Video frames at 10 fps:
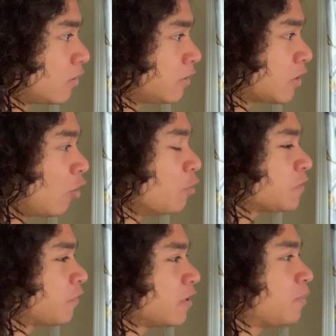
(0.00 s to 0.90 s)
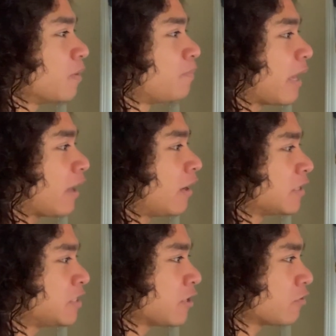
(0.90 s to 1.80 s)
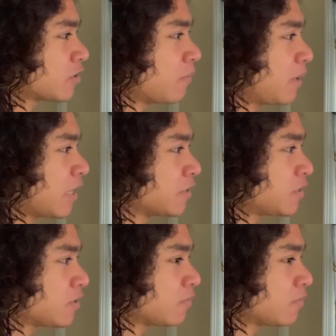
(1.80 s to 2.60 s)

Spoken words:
It's always fun to put stickers on bays.